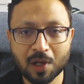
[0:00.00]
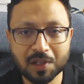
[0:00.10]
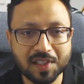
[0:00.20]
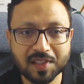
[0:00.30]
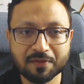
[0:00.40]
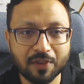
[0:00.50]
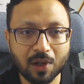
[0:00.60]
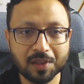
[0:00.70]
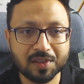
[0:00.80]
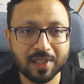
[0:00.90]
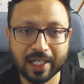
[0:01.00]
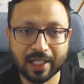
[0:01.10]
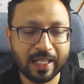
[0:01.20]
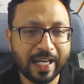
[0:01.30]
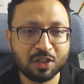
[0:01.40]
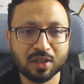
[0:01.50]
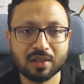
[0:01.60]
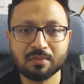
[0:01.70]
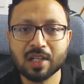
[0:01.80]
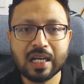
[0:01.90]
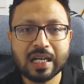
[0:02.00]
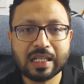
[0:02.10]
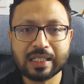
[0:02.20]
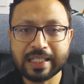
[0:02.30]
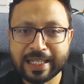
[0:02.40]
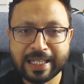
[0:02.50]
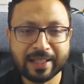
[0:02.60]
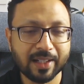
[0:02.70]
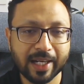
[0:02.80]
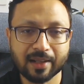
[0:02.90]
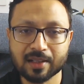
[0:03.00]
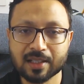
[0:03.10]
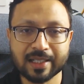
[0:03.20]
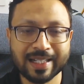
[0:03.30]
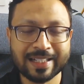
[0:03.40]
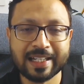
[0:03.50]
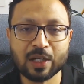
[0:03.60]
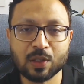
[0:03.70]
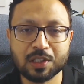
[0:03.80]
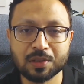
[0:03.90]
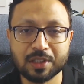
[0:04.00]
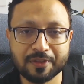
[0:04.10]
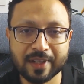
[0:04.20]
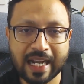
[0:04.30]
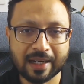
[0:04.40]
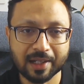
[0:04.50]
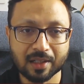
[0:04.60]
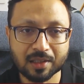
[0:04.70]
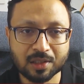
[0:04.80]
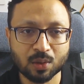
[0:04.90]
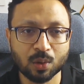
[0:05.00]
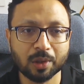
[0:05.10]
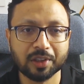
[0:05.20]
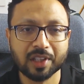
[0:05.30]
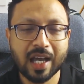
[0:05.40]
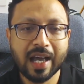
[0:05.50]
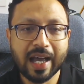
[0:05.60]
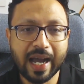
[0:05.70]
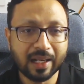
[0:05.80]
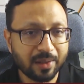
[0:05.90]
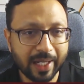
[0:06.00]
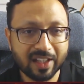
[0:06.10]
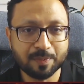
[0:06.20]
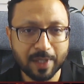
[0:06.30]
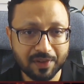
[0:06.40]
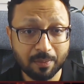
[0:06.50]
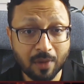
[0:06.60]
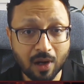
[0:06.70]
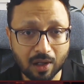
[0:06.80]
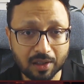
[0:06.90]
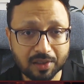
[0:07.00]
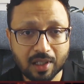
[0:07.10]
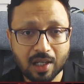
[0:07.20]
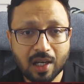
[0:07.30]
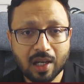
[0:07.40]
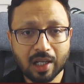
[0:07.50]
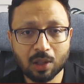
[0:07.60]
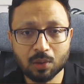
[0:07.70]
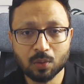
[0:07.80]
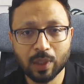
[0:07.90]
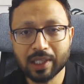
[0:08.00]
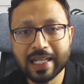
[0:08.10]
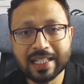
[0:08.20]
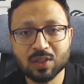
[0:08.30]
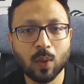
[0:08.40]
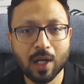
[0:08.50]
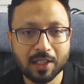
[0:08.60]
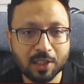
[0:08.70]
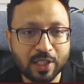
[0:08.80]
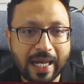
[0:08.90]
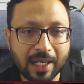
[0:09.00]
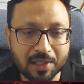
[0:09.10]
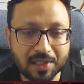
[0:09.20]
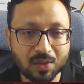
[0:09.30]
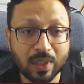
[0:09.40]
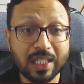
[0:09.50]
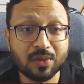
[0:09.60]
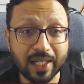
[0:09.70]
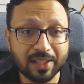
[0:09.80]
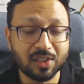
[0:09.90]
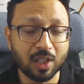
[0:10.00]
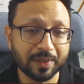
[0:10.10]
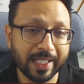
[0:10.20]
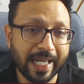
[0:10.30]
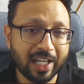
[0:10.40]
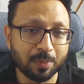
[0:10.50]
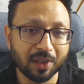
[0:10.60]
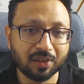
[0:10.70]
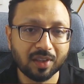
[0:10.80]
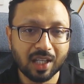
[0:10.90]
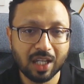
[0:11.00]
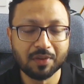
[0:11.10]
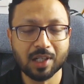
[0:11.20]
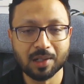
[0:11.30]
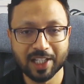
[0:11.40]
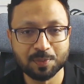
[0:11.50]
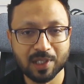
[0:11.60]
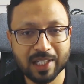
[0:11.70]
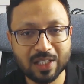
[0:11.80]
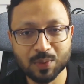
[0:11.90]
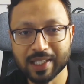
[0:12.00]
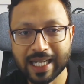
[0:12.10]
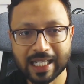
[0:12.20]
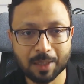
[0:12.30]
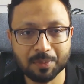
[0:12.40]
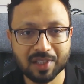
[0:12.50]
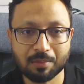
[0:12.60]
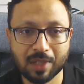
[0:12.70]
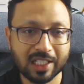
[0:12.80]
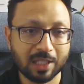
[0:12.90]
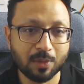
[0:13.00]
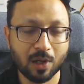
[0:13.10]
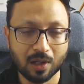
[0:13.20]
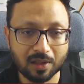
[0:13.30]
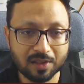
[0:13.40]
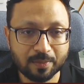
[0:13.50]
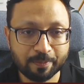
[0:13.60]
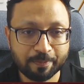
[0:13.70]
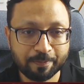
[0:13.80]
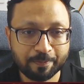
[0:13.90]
process involves data collection, cleaning the data, connecting it to different analytical tools, and creating specific models. Now, well, that's one of the challenges we tried solving at Accubits, given our expertise with LLMs and multi-models.